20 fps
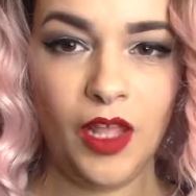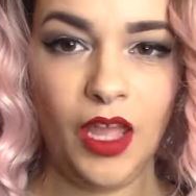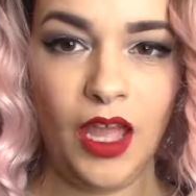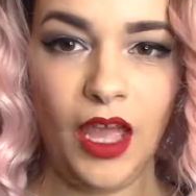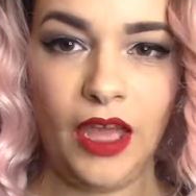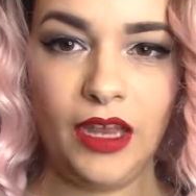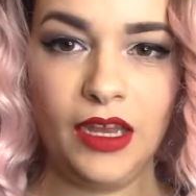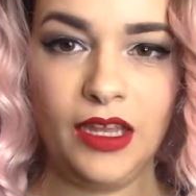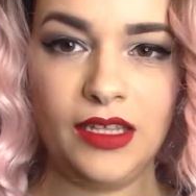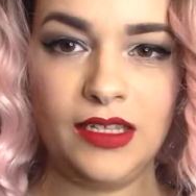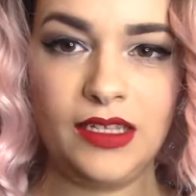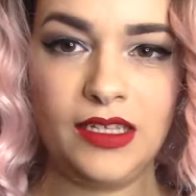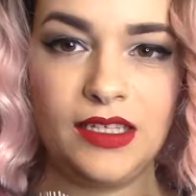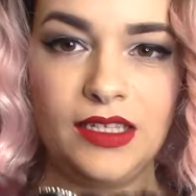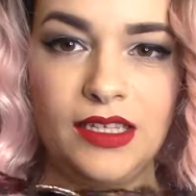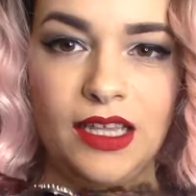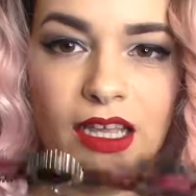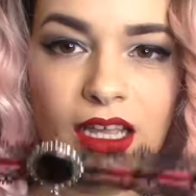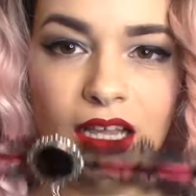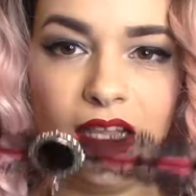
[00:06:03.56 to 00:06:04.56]
it's this
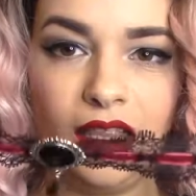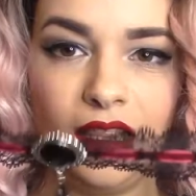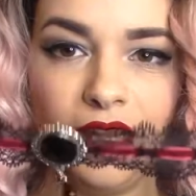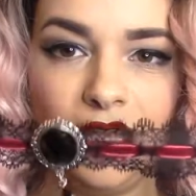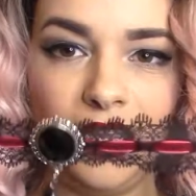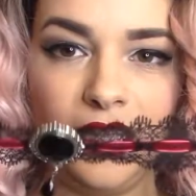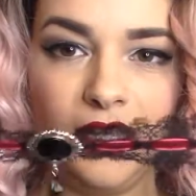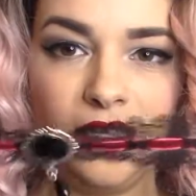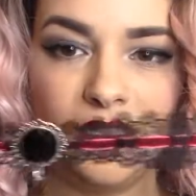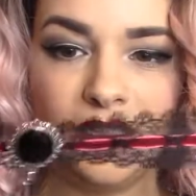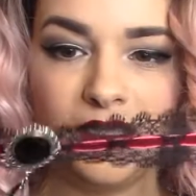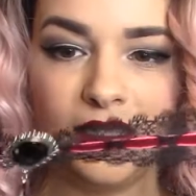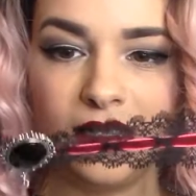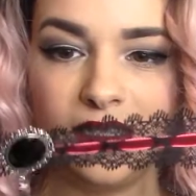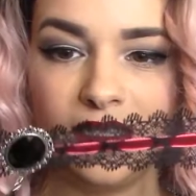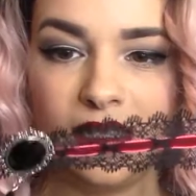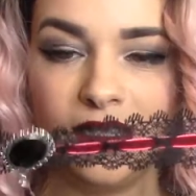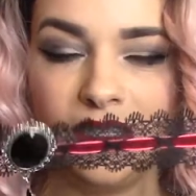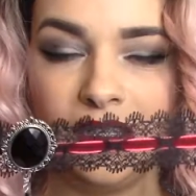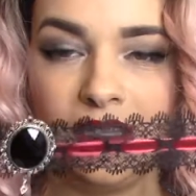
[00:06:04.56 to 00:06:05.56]
like
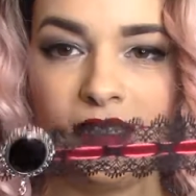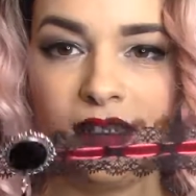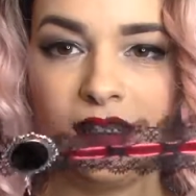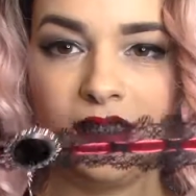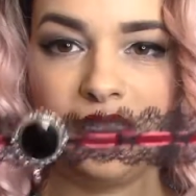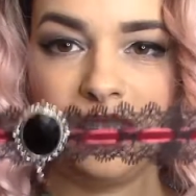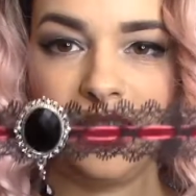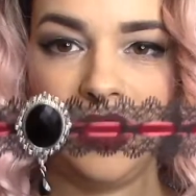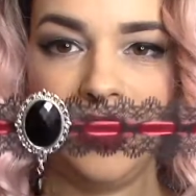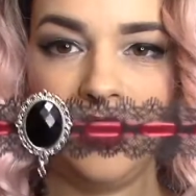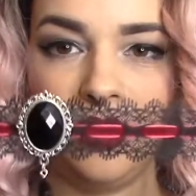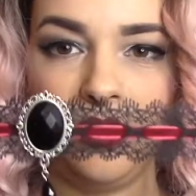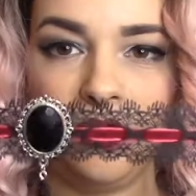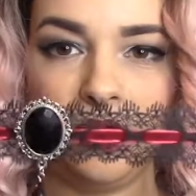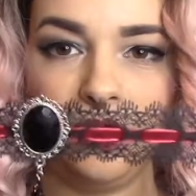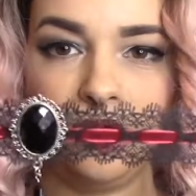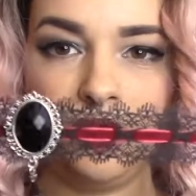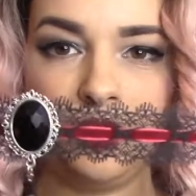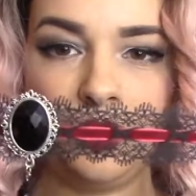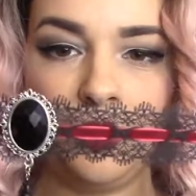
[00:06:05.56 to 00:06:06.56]
lace style
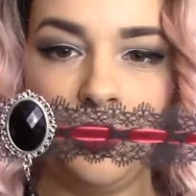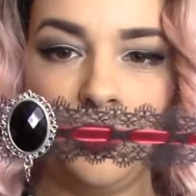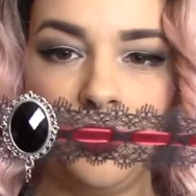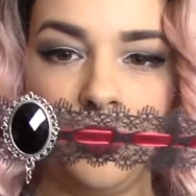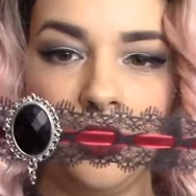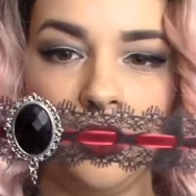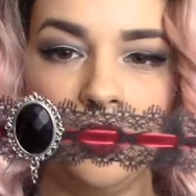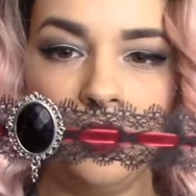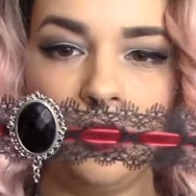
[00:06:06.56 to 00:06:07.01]
choker.